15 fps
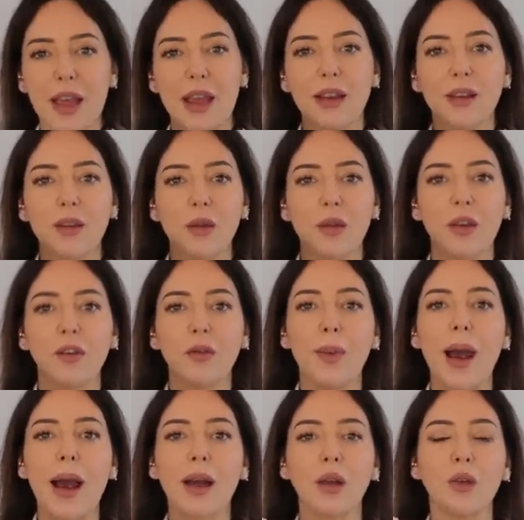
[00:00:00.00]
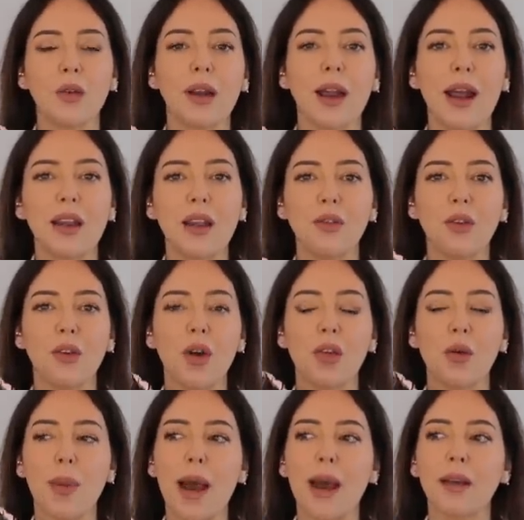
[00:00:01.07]
in this bag or in any of their
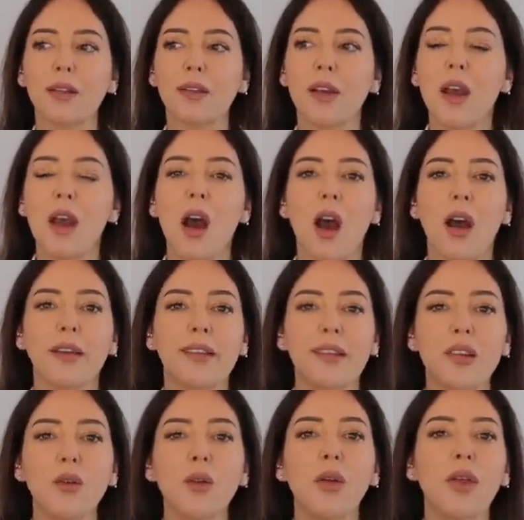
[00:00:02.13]
other bags, I still